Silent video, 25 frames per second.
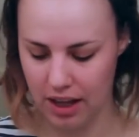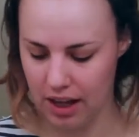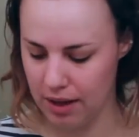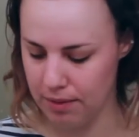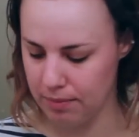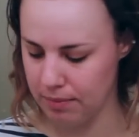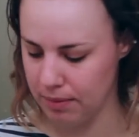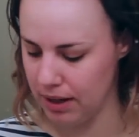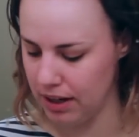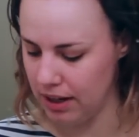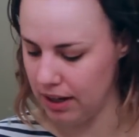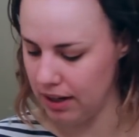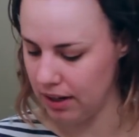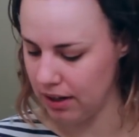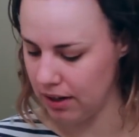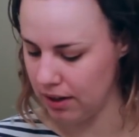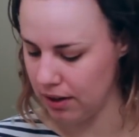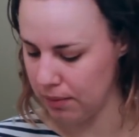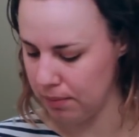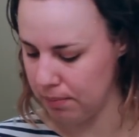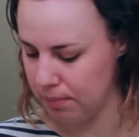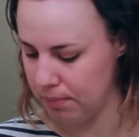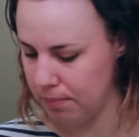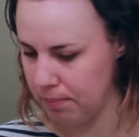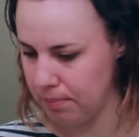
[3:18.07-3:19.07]
I might
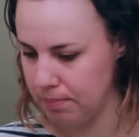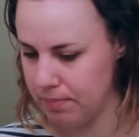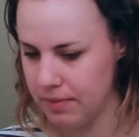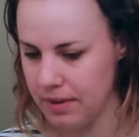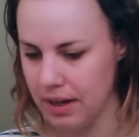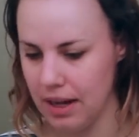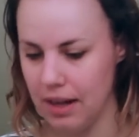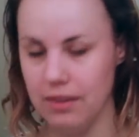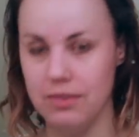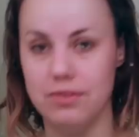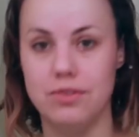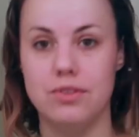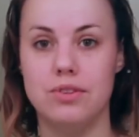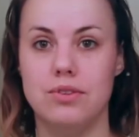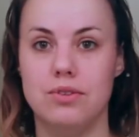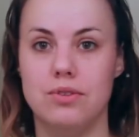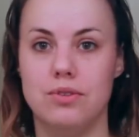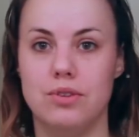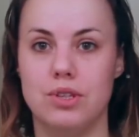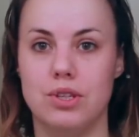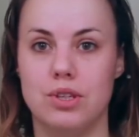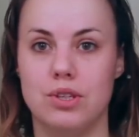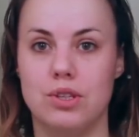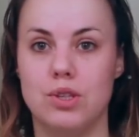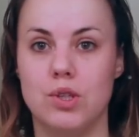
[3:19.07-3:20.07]
go down
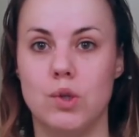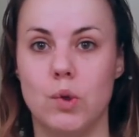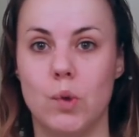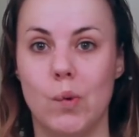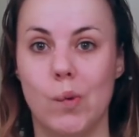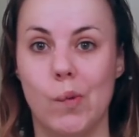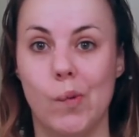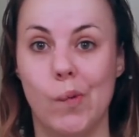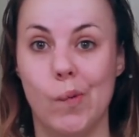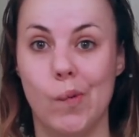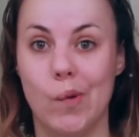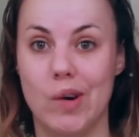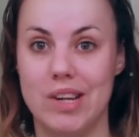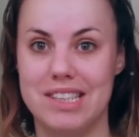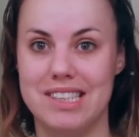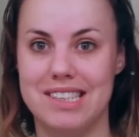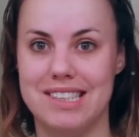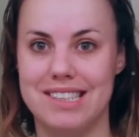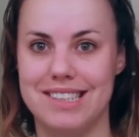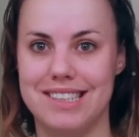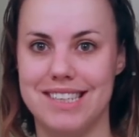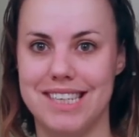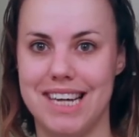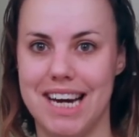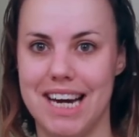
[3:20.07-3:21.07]
to just
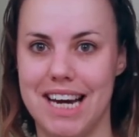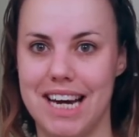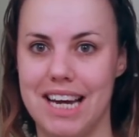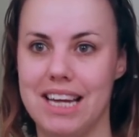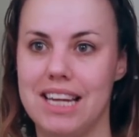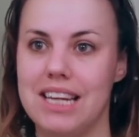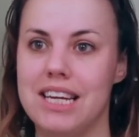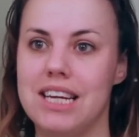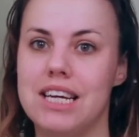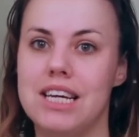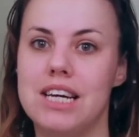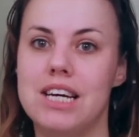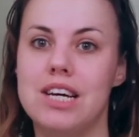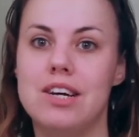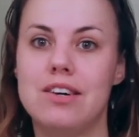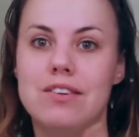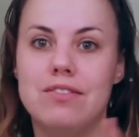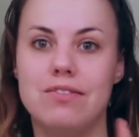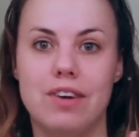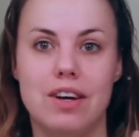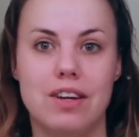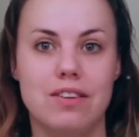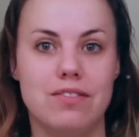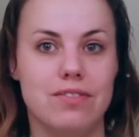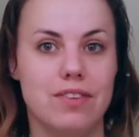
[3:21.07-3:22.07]
once a day.
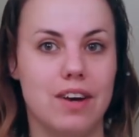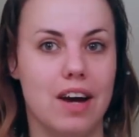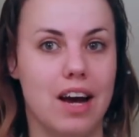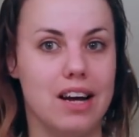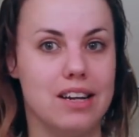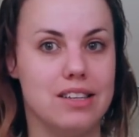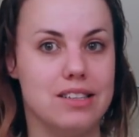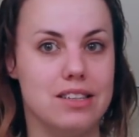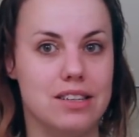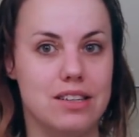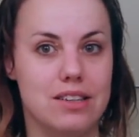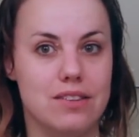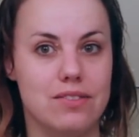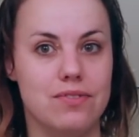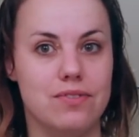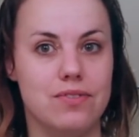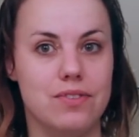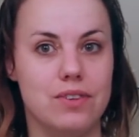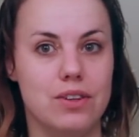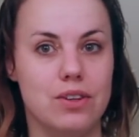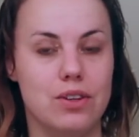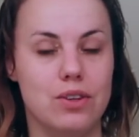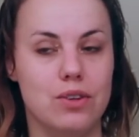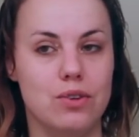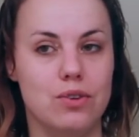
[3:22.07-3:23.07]
Fun fact,
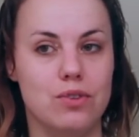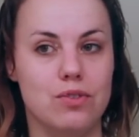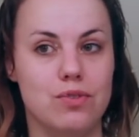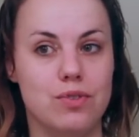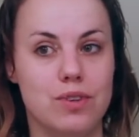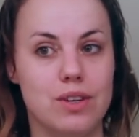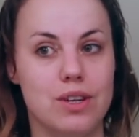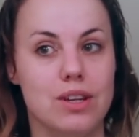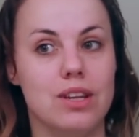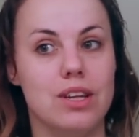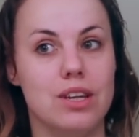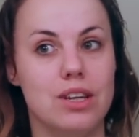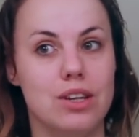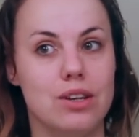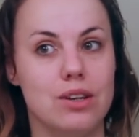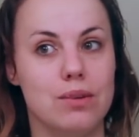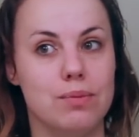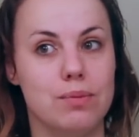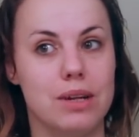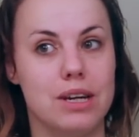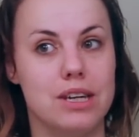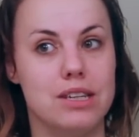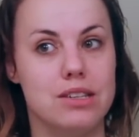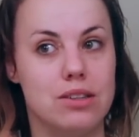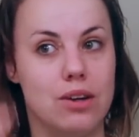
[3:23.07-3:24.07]
if you feel like you're
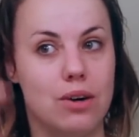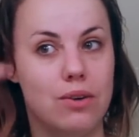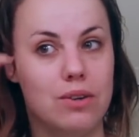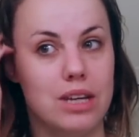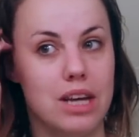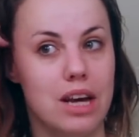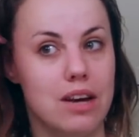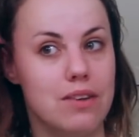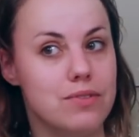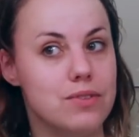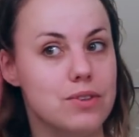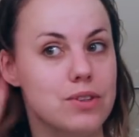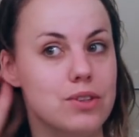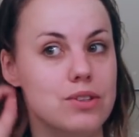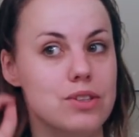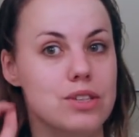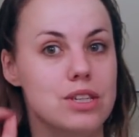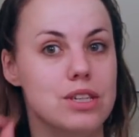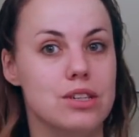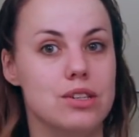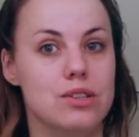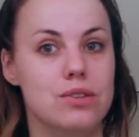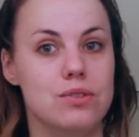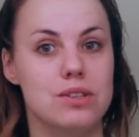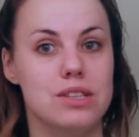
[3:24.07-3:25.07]
plateauing after
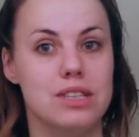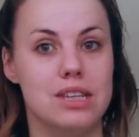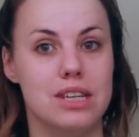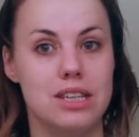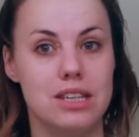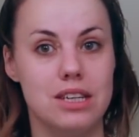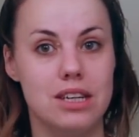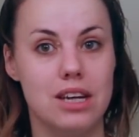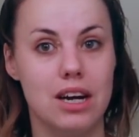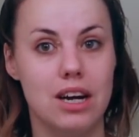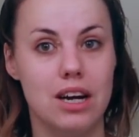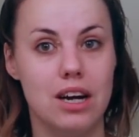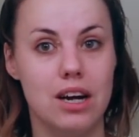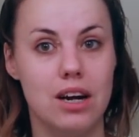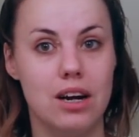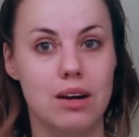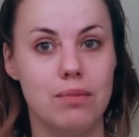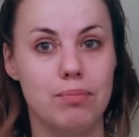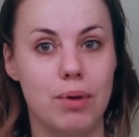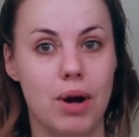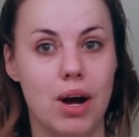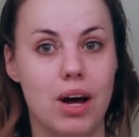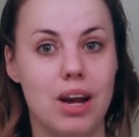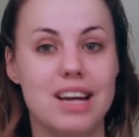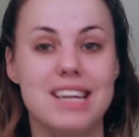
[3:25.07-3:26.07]
using a new
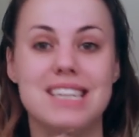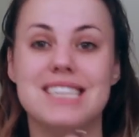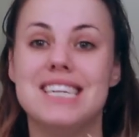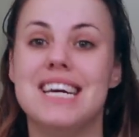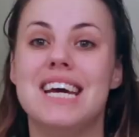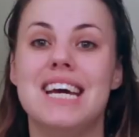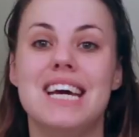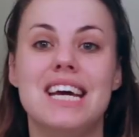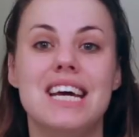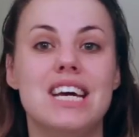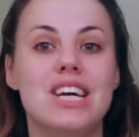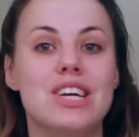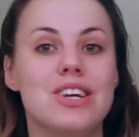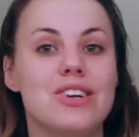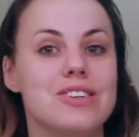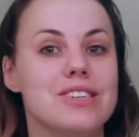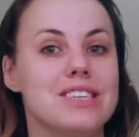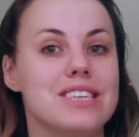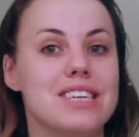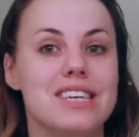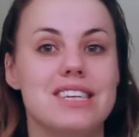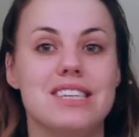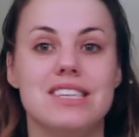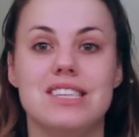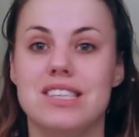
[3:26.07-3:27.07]
skincare product, your
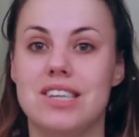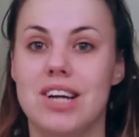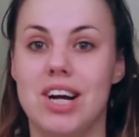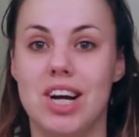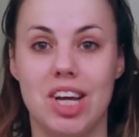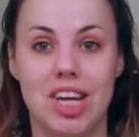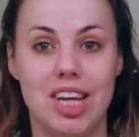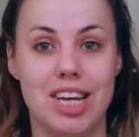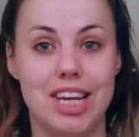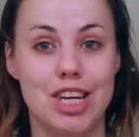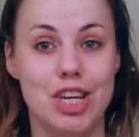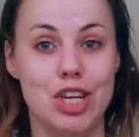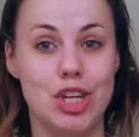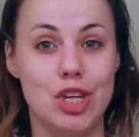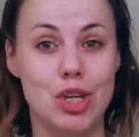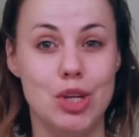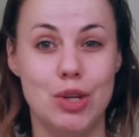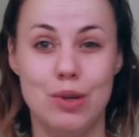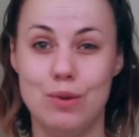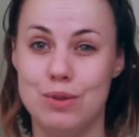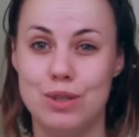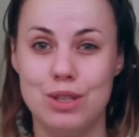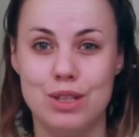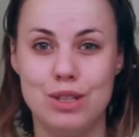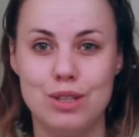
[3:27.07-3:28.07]
skin is not getting
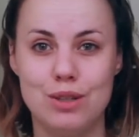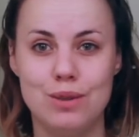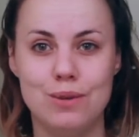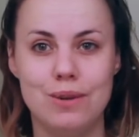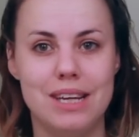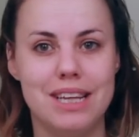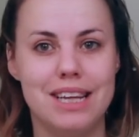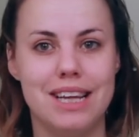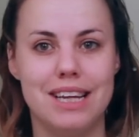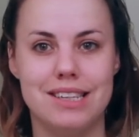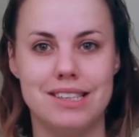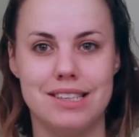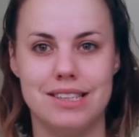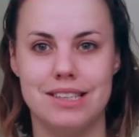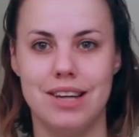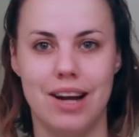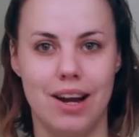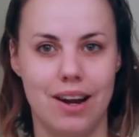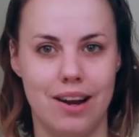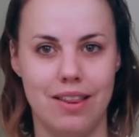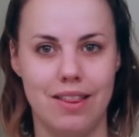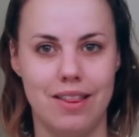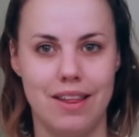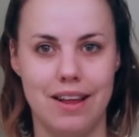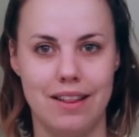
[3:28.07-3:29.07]
used to it. That's
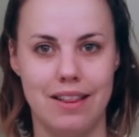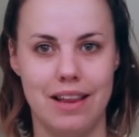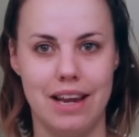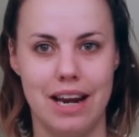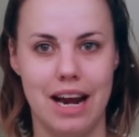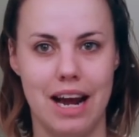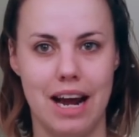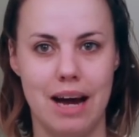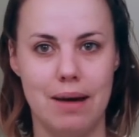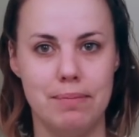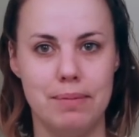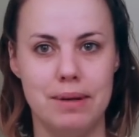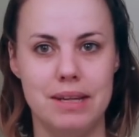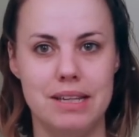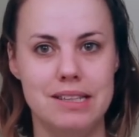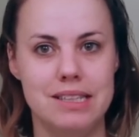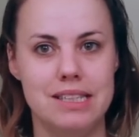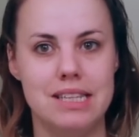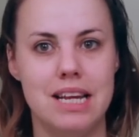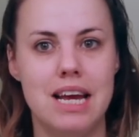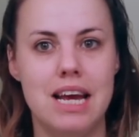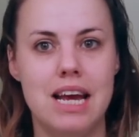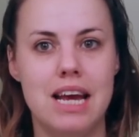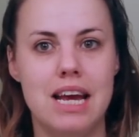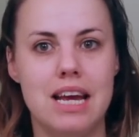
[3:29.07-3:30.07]
not a thing that
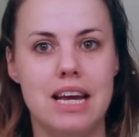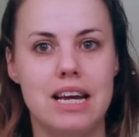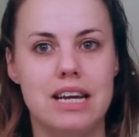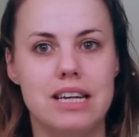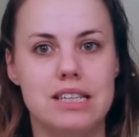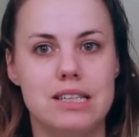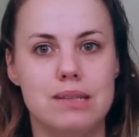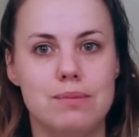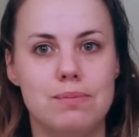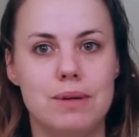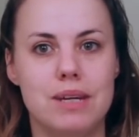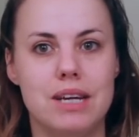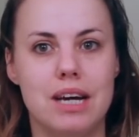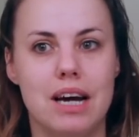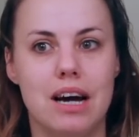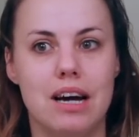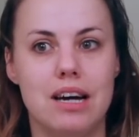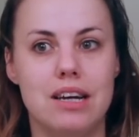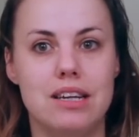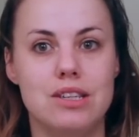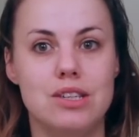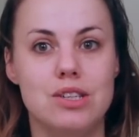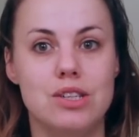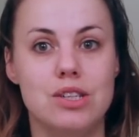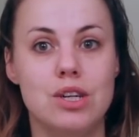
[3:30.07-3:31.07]
happens. It's
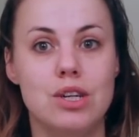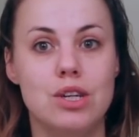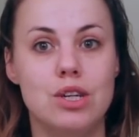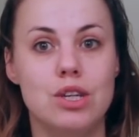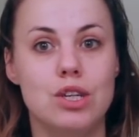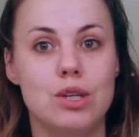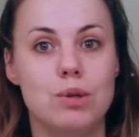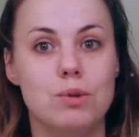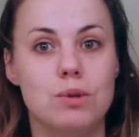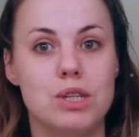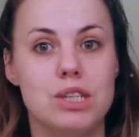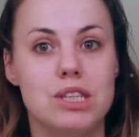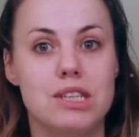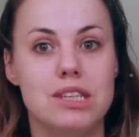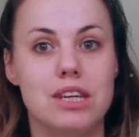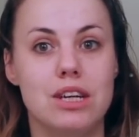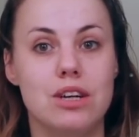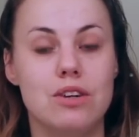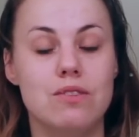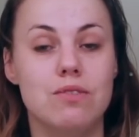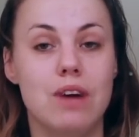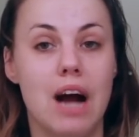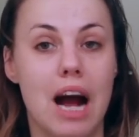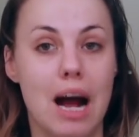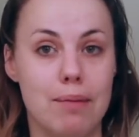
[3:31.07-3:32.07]
because you were
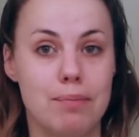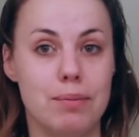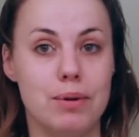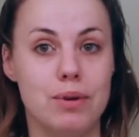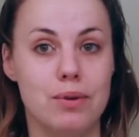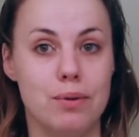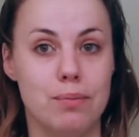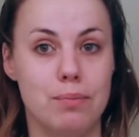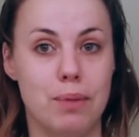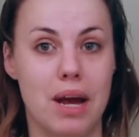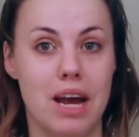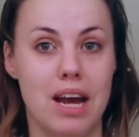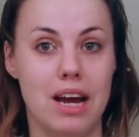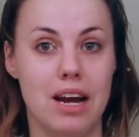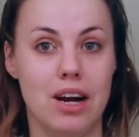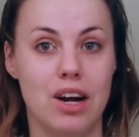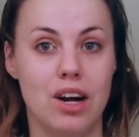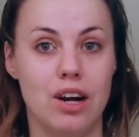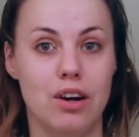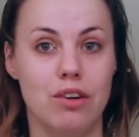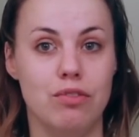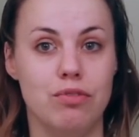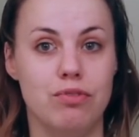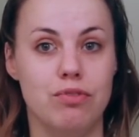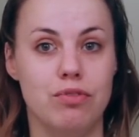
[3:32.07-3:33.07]
seeing rapid
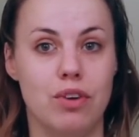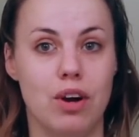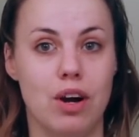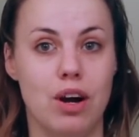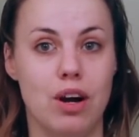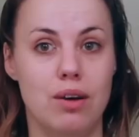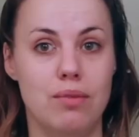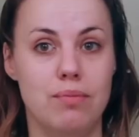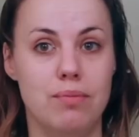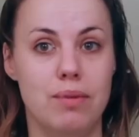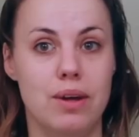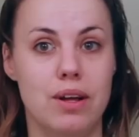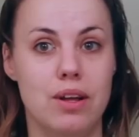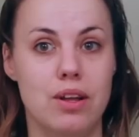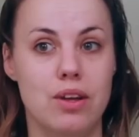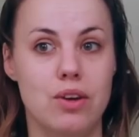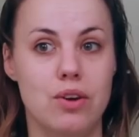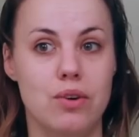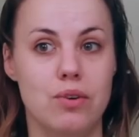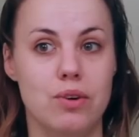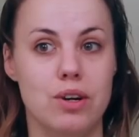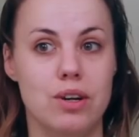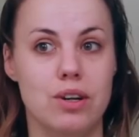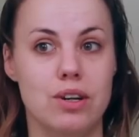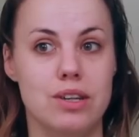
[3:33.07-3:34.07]
repair from
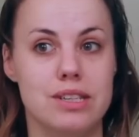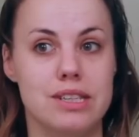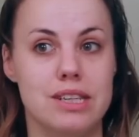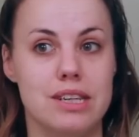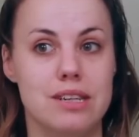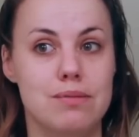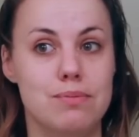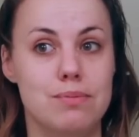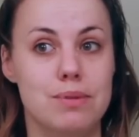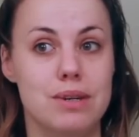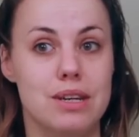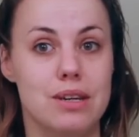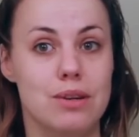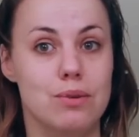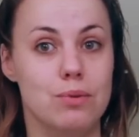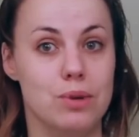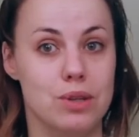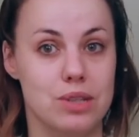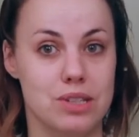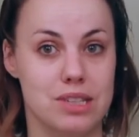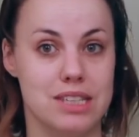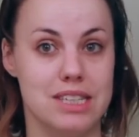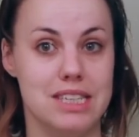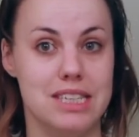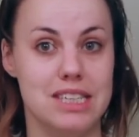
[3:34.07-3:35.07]
your skin being in
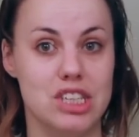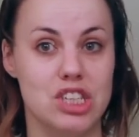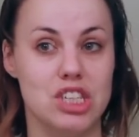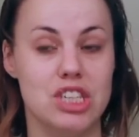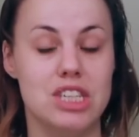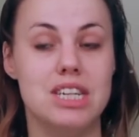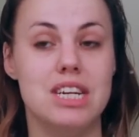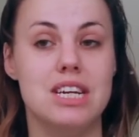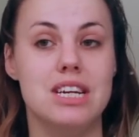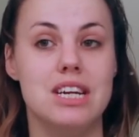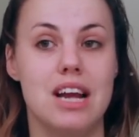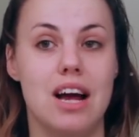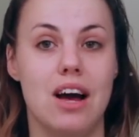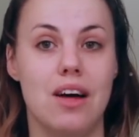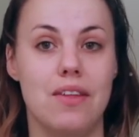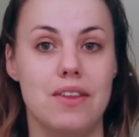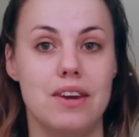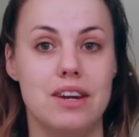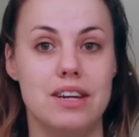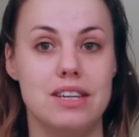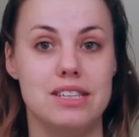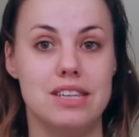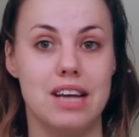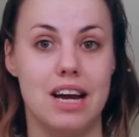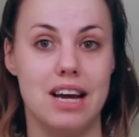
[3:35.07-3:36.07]
worse condition, and now
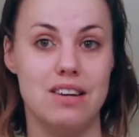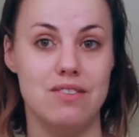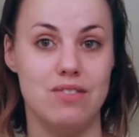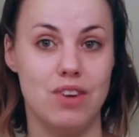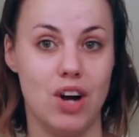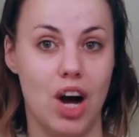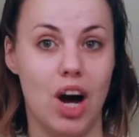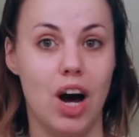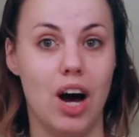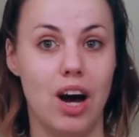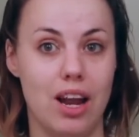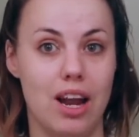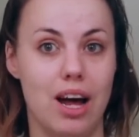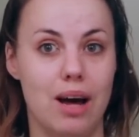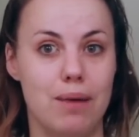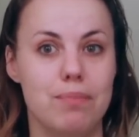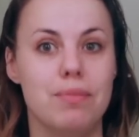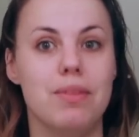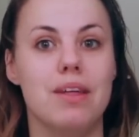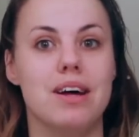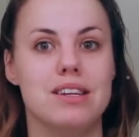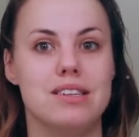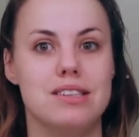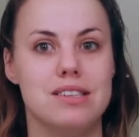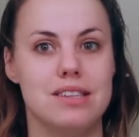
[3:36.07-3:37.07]
that it's kind of caught
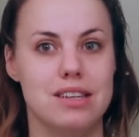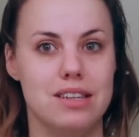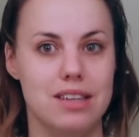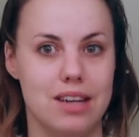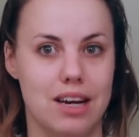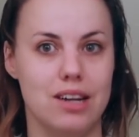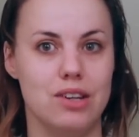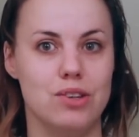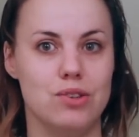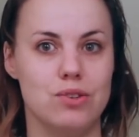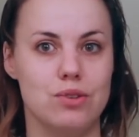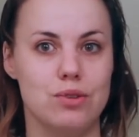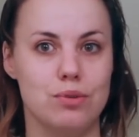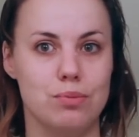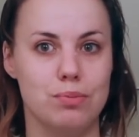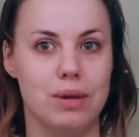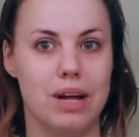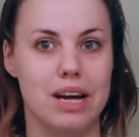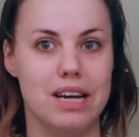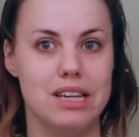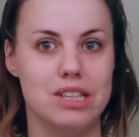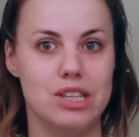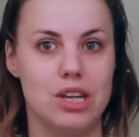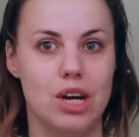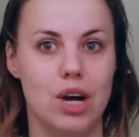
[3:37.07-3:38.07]
up, that's the natural
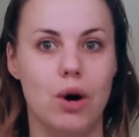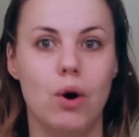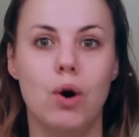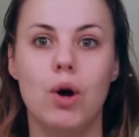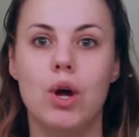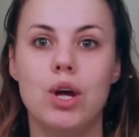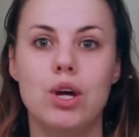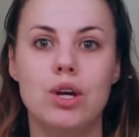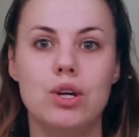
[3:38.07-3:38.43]
plateau.